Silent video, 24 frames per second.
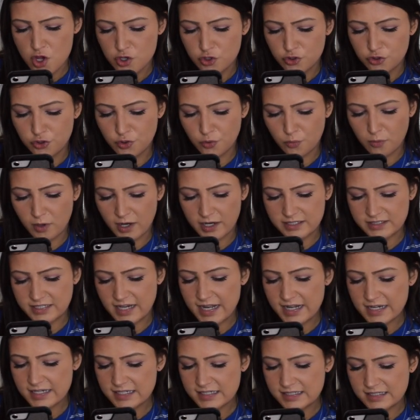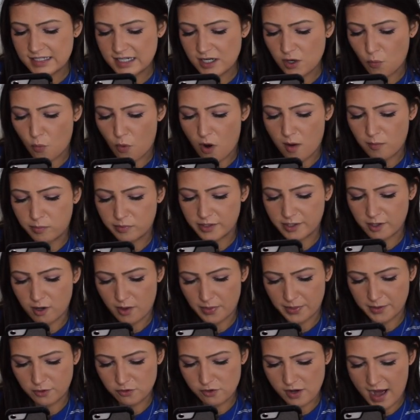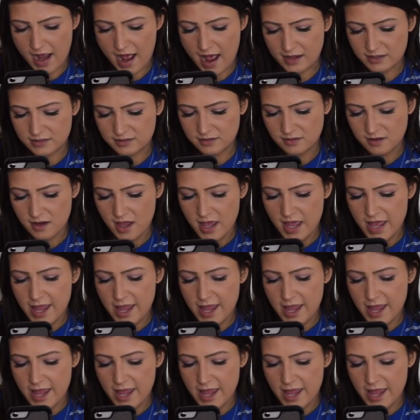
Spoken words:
You were excited to see it wobbling on the grass.